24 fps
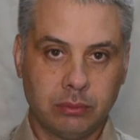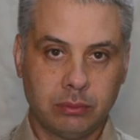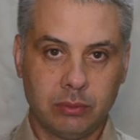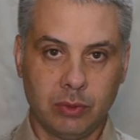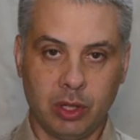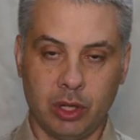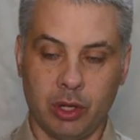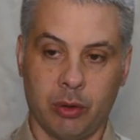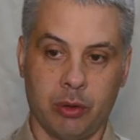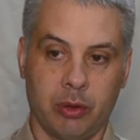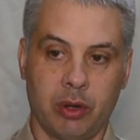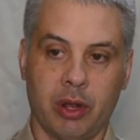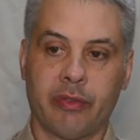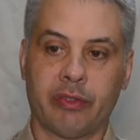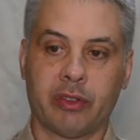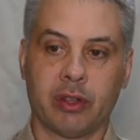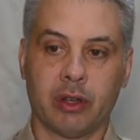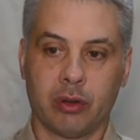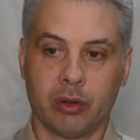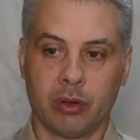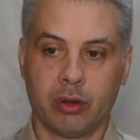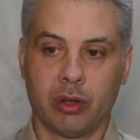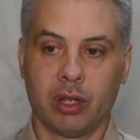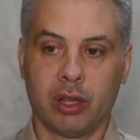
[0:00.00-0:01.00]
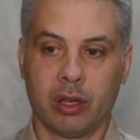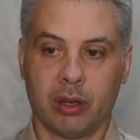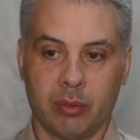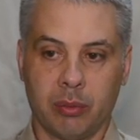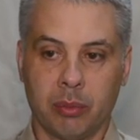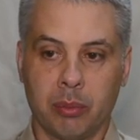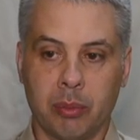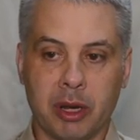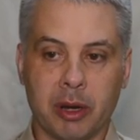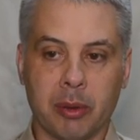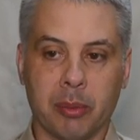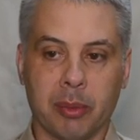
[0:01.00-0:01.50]
You have to do
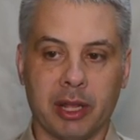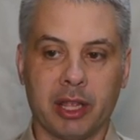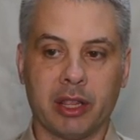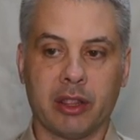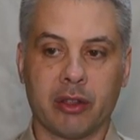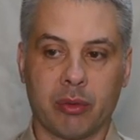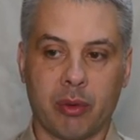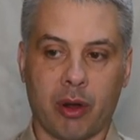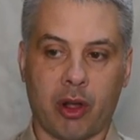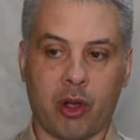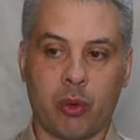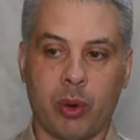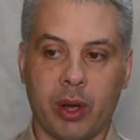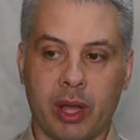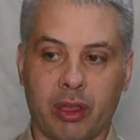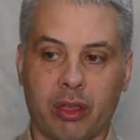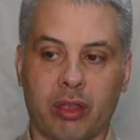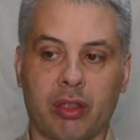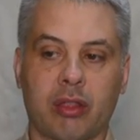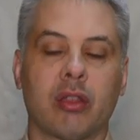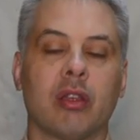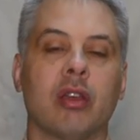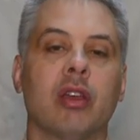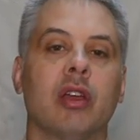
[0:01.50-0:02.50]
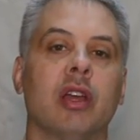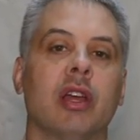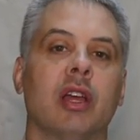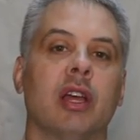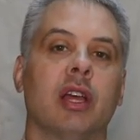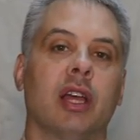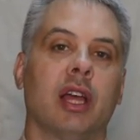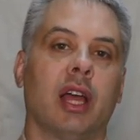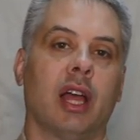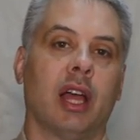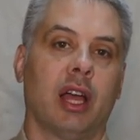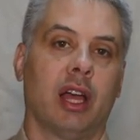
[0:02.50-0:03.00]
minimally the request
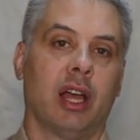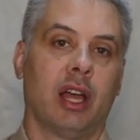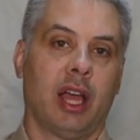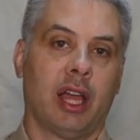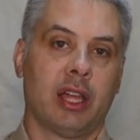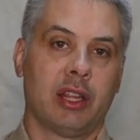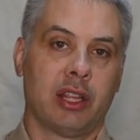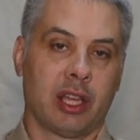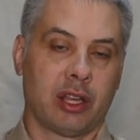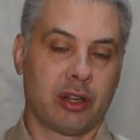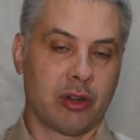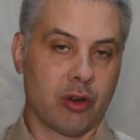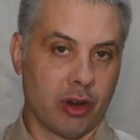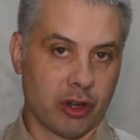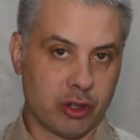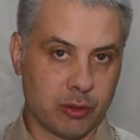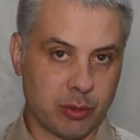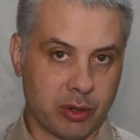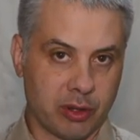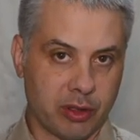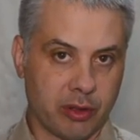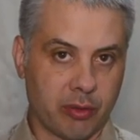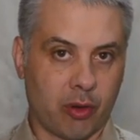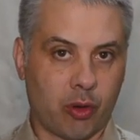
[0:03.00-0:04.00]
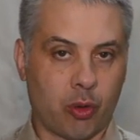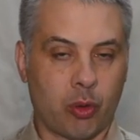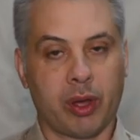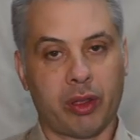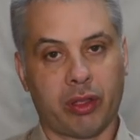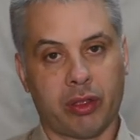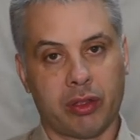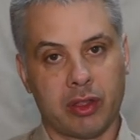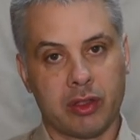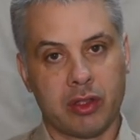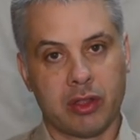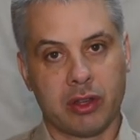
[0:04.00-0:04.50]
and the acknowledgement of the
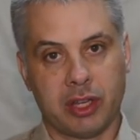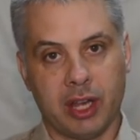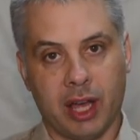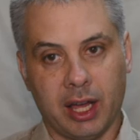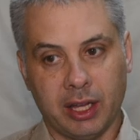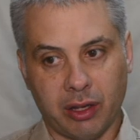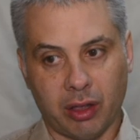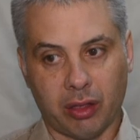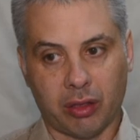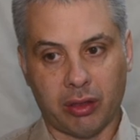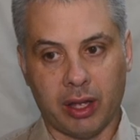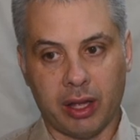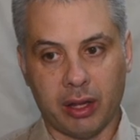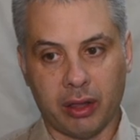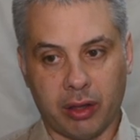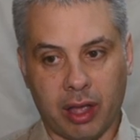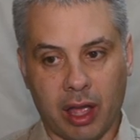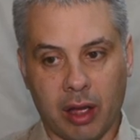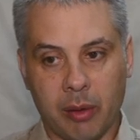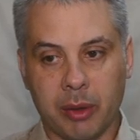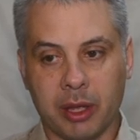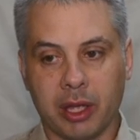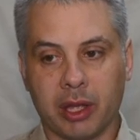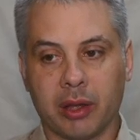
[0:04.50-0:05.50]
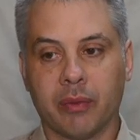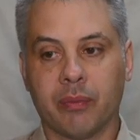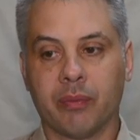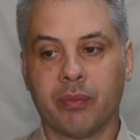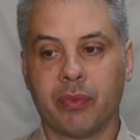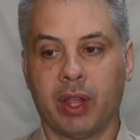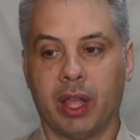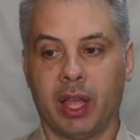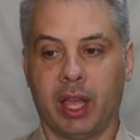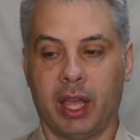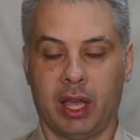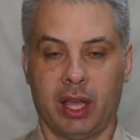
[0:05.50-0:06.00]
request, and then the data starts coming
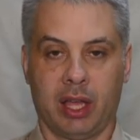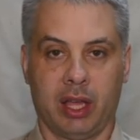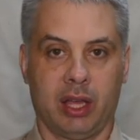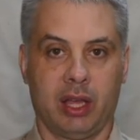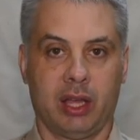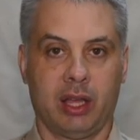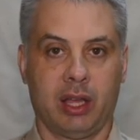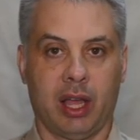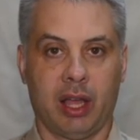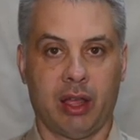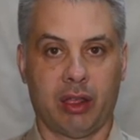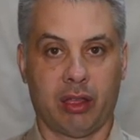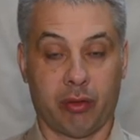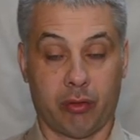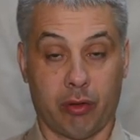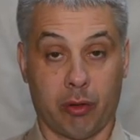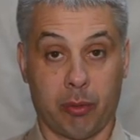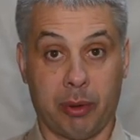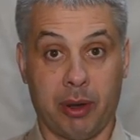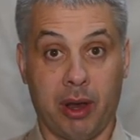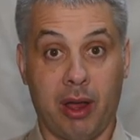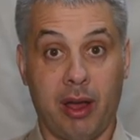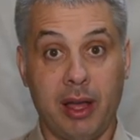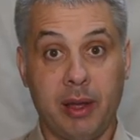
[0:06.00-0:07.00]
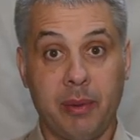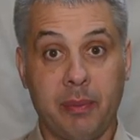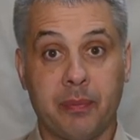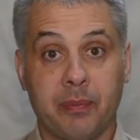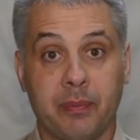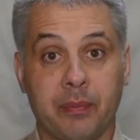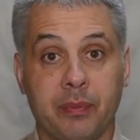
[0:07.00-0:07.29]
as a reply.